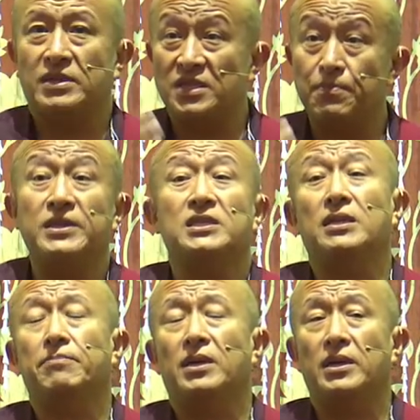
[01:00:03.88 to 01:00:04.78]

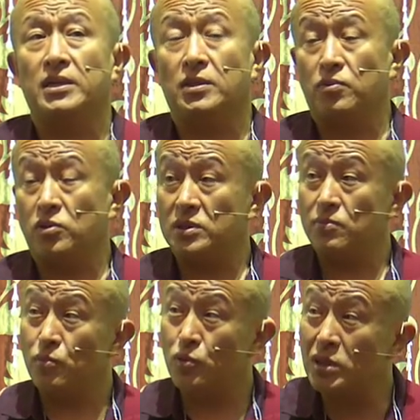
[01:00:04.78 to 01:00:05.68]
especially Mahayana
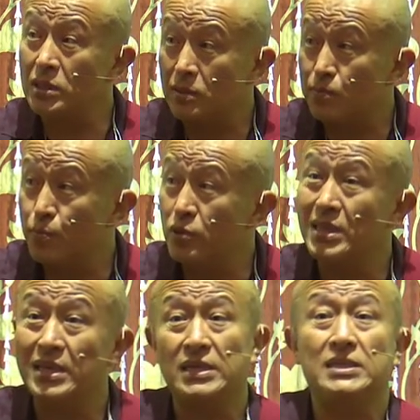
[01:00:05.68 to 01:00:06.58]
Buddhism,
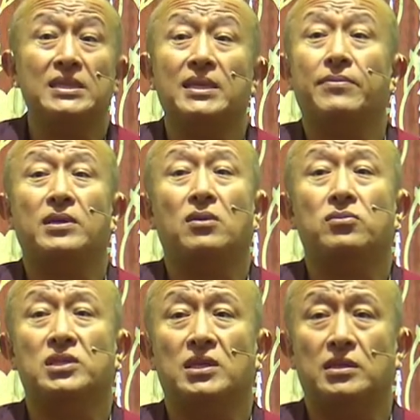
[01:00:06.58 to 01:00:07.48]
Buddha is never
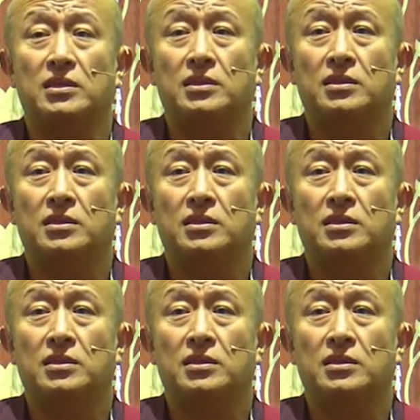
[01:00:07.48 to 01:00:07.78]
outside.